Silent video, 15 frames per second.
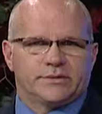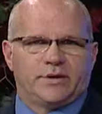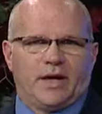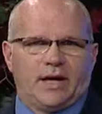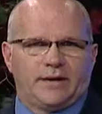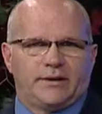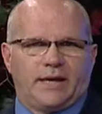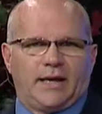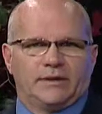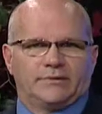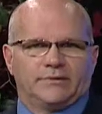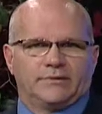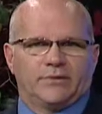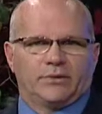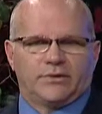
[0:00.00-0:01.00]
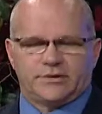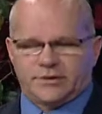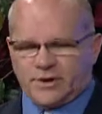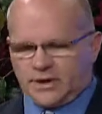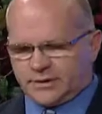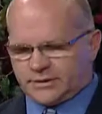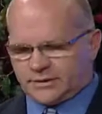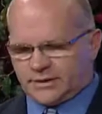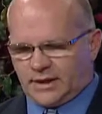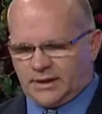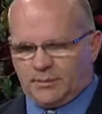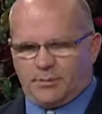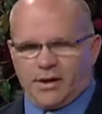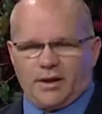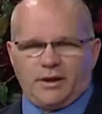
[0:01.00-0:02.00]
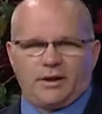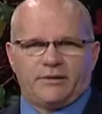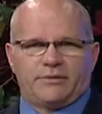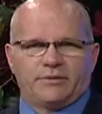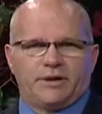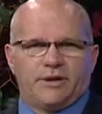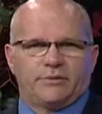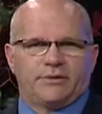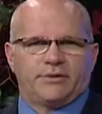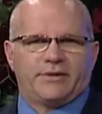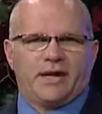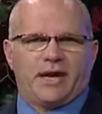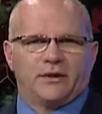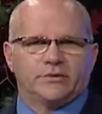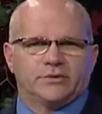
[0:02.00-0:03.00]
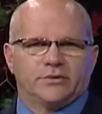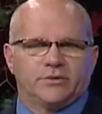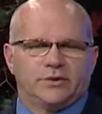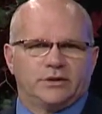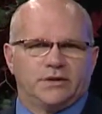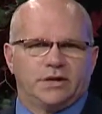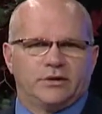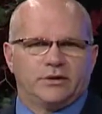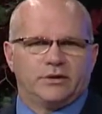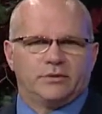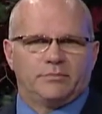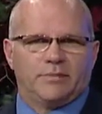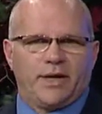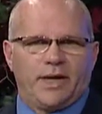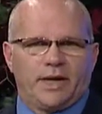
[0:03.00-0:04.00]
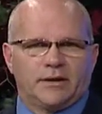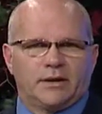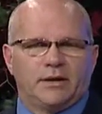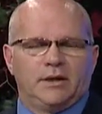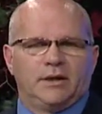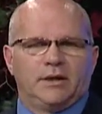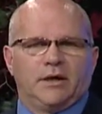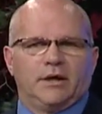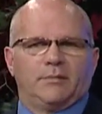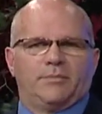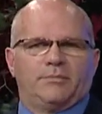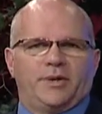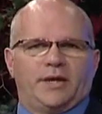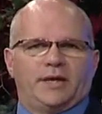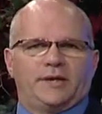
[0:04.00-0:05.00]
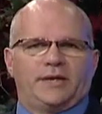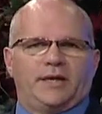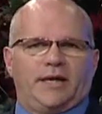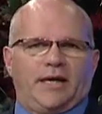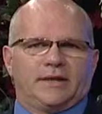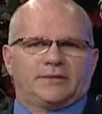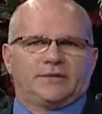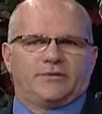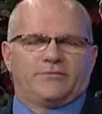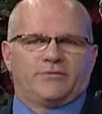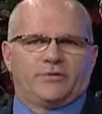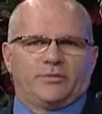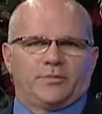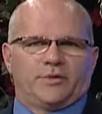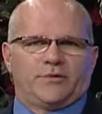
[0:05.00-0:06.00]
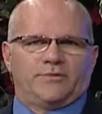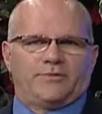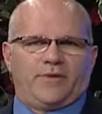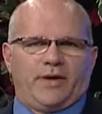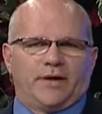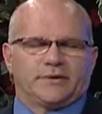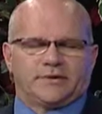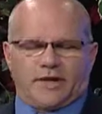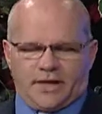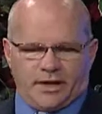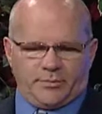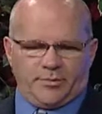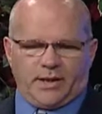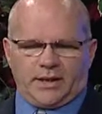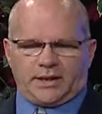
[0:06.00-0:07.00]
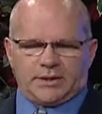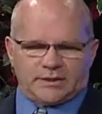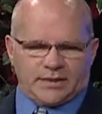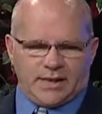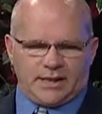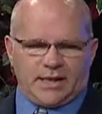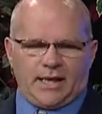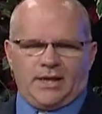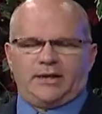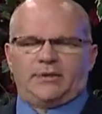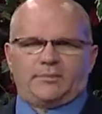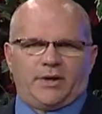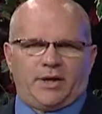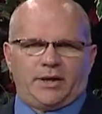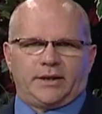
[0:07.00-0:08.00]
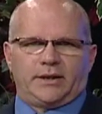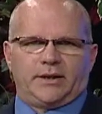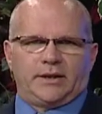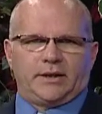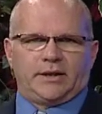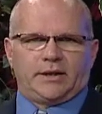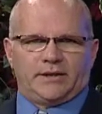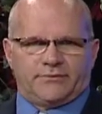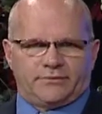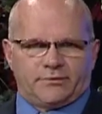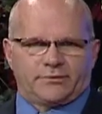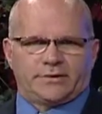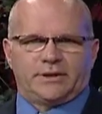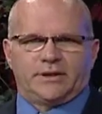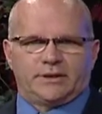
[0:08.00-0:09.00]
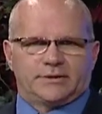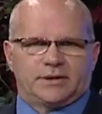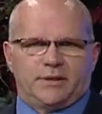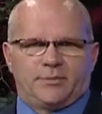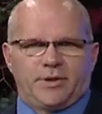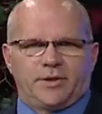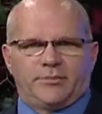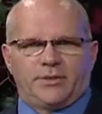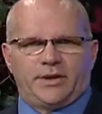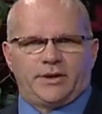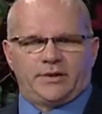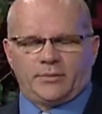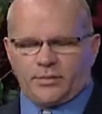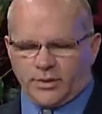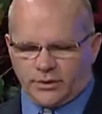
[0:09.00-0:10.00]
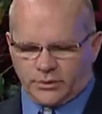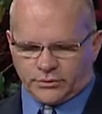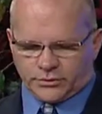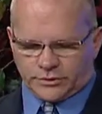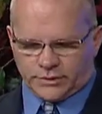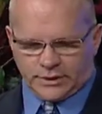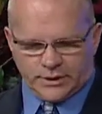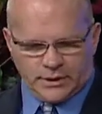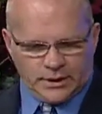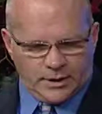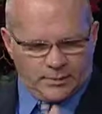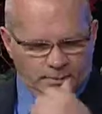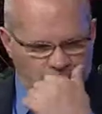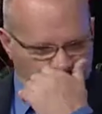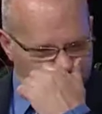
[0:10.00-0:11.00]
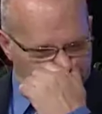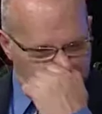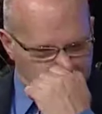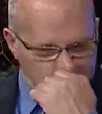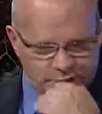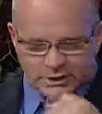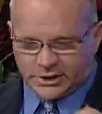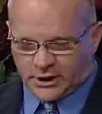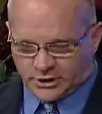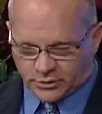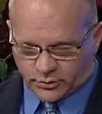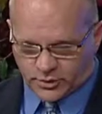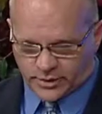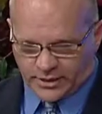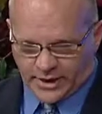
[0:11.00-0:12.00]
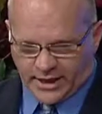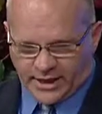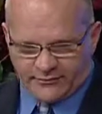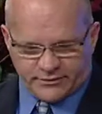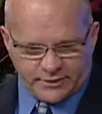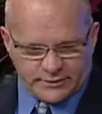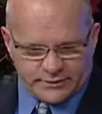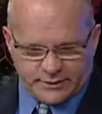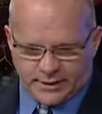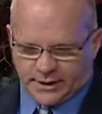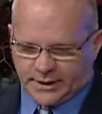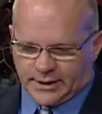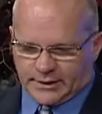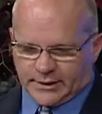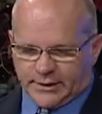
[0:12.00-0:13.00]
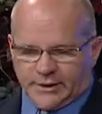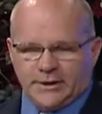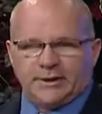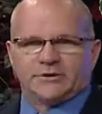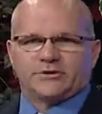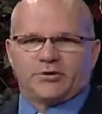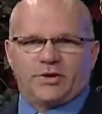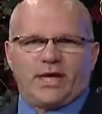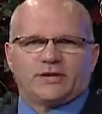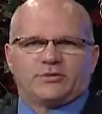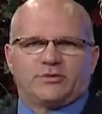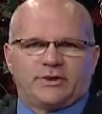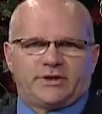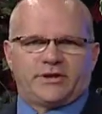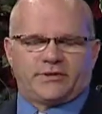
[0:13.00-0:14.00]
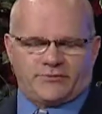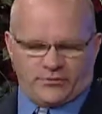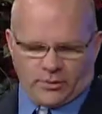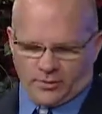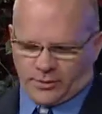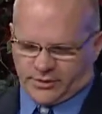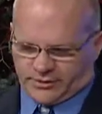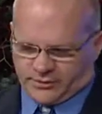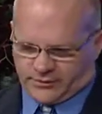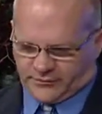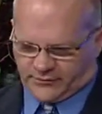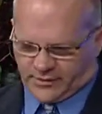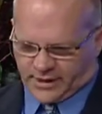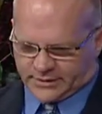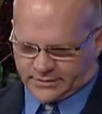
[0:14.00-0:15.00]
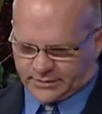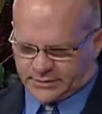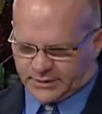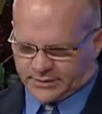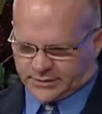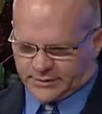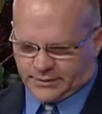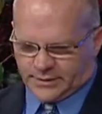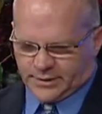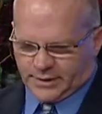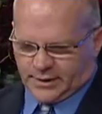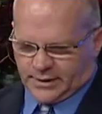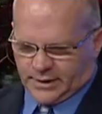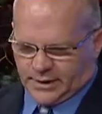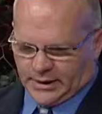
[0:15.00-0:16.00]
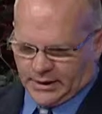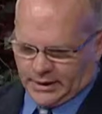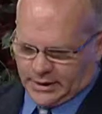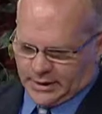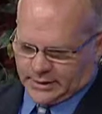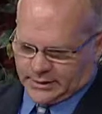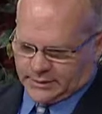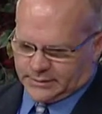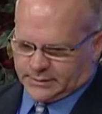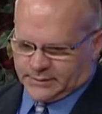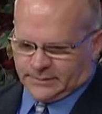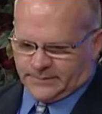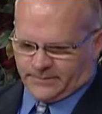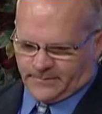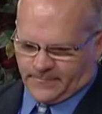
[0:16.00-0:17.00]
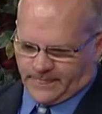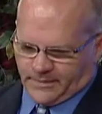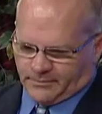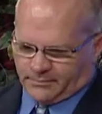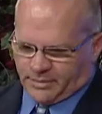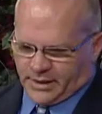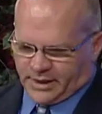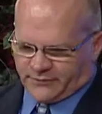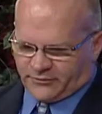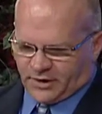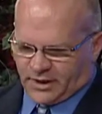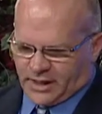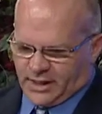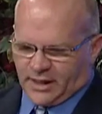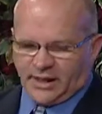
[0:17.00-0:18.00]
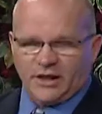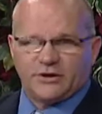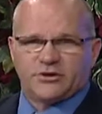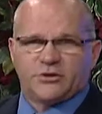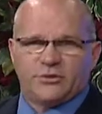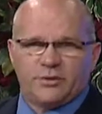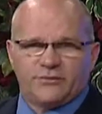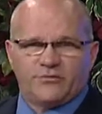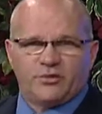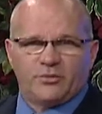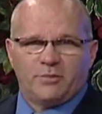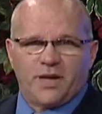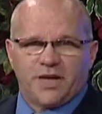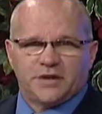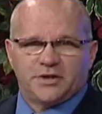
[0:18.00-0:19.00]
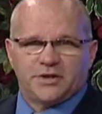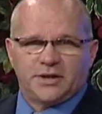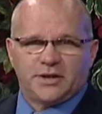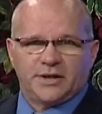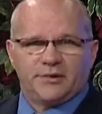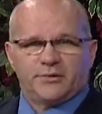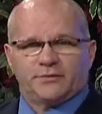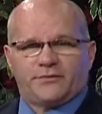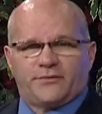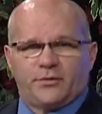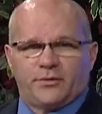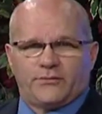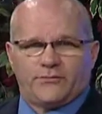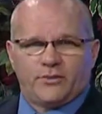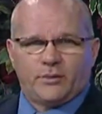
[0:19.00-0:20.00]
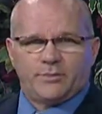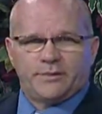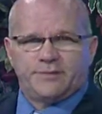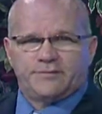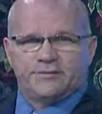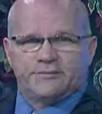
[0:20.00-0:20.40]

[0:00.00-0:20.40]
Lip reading: sign that. So the judge set a bail out of $100,000, which he couldn't make. But he has an affirmative defense. Anybody can take anybody if they're seeing somebody being abused. But this judge wouldn't have it. And so that's what the affirmative defense is. But if you can't get your information in, or if your affirmative